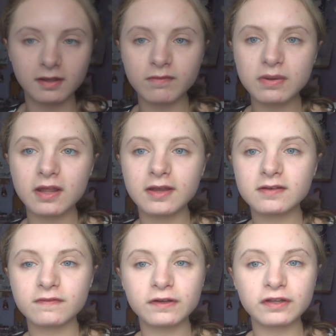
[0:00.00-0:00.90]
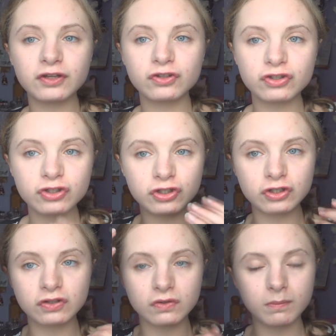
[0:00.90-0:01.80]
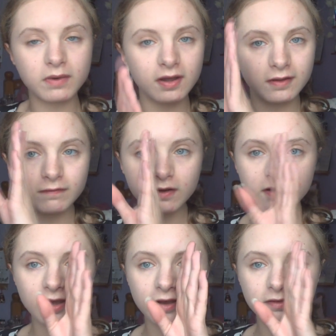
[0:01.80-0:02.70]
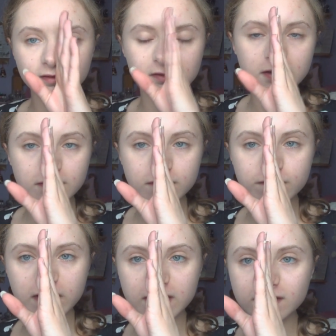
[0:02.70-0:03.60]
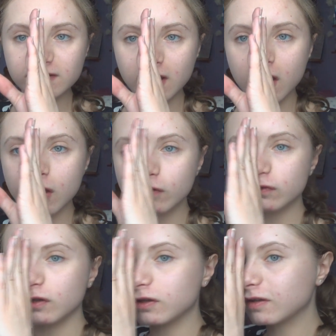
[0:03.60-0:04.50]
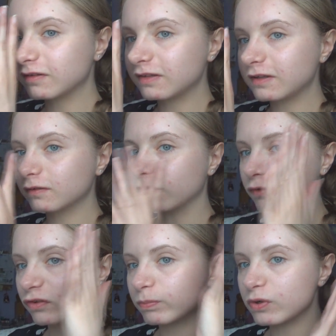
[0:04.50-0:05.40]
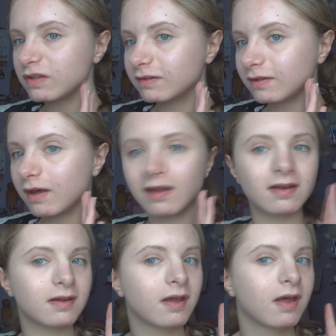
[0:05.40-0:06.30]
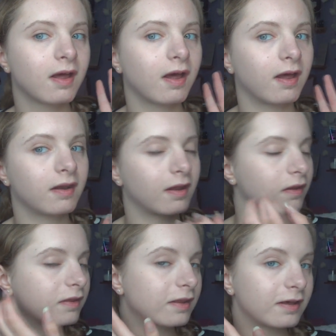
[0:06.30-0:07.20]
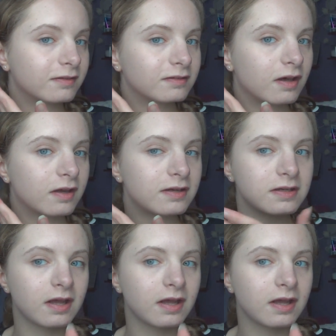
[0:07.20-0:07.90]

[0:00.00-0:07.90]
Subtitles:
I've applied a foundation to my right hand side of the face, so you can see sort of the spotty side, and then that side.